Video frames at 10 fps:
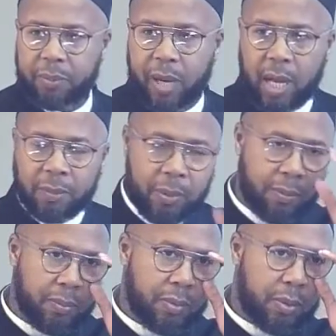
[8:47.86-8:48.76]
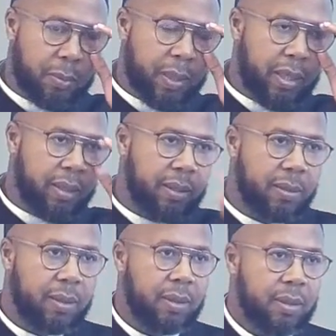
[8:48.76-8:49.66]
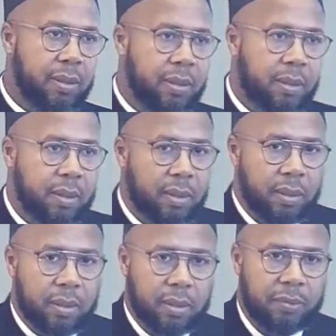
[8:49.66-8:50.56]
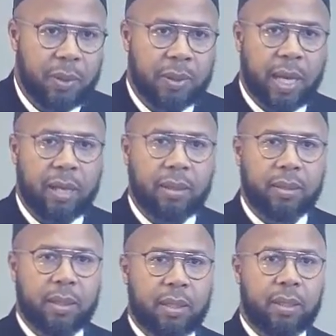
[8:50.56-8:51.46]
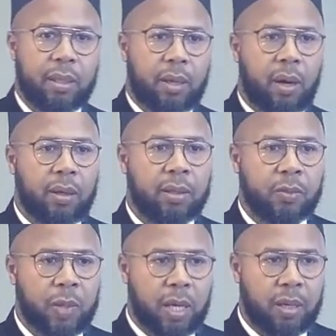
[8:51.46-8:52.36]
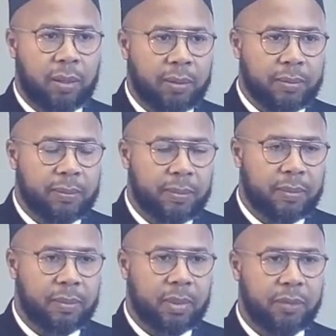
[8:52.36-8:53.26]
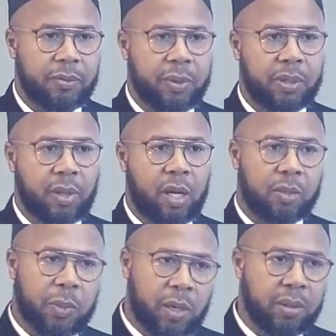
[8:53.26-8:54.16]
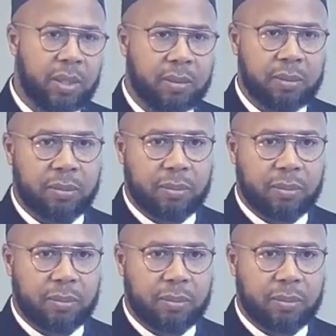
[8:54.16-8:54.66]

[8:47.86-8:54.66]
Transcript: a problem to be feel that all is well. If you feel that all is well, then